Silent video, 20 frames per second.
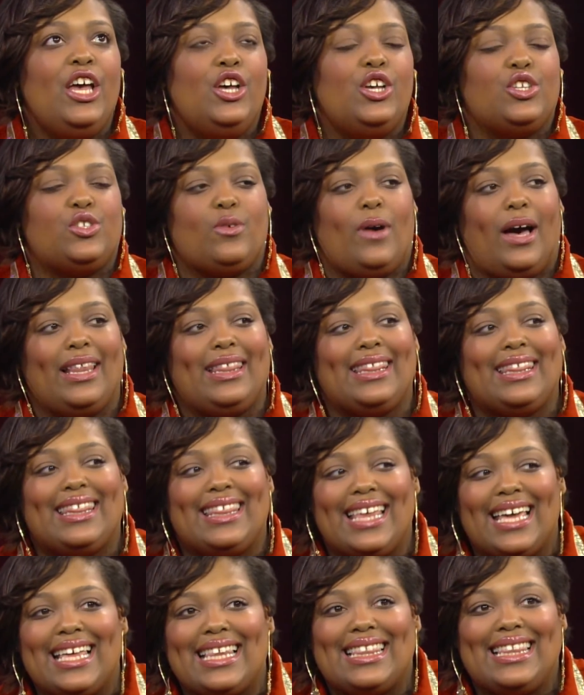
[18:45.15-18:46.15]
So I
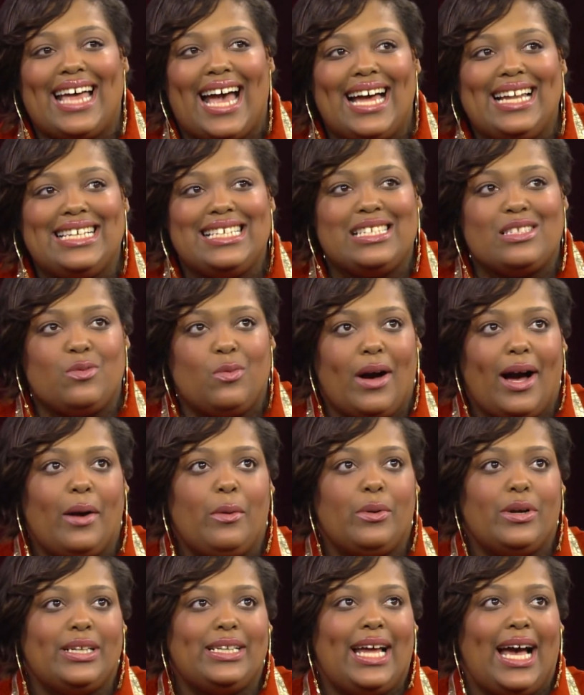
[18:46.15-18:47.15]
think that is why
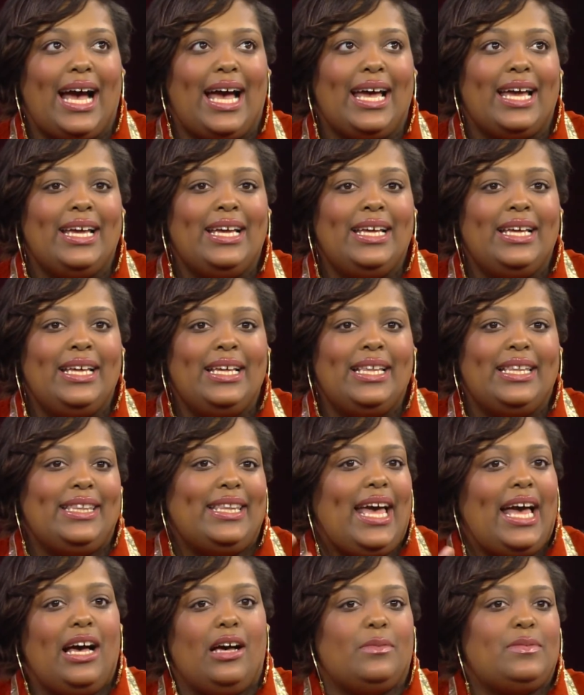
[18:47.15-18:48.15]
we're not
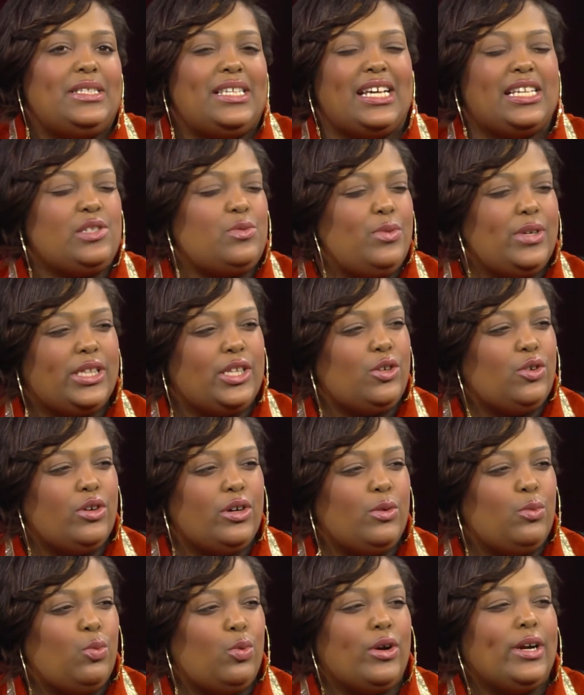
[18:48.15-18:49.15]
that obsessed with it
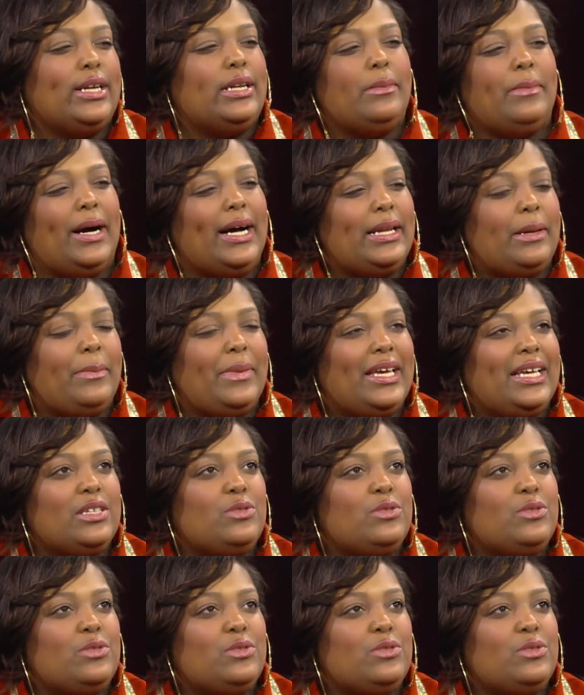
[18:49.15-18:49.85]
or worried about it, because